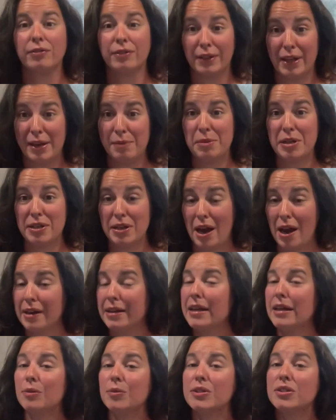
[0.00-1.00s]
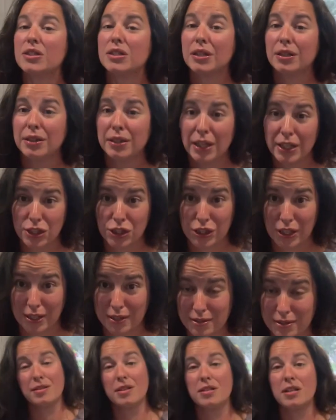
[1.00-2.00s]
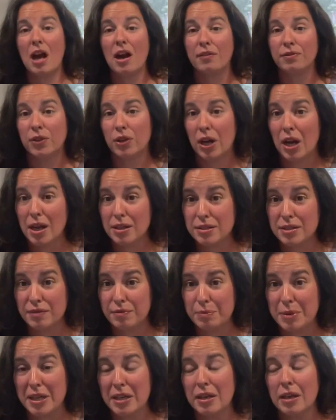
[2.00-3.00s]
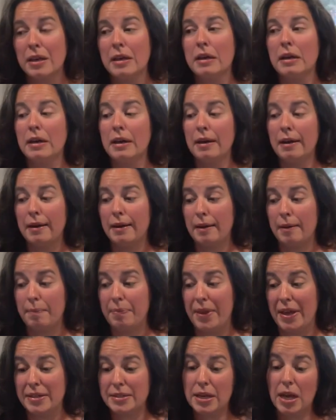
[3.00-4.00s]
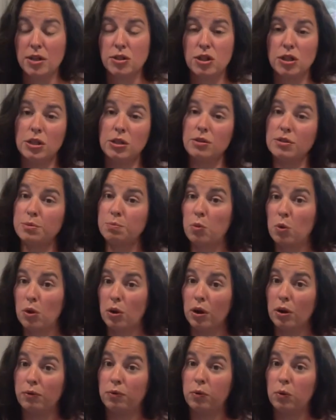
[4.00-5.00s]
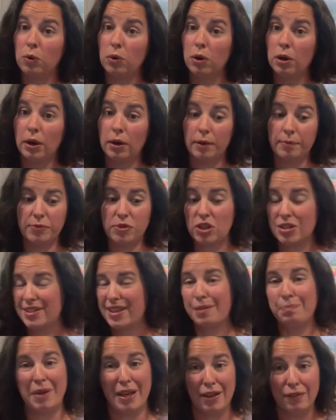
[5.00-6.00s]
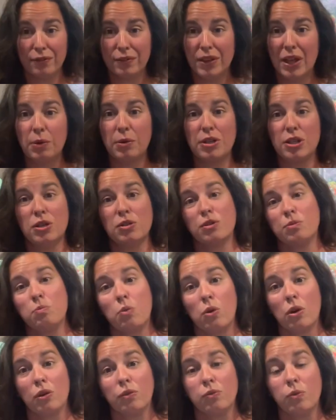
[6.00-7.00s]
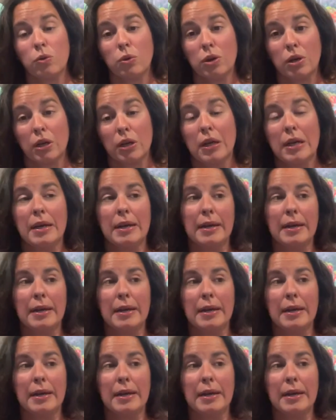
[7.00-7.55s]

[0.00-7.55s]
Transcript: filet mignon. It was delicious. The tougher cuts of meat, they tend to use more for, just like beef, they would use more for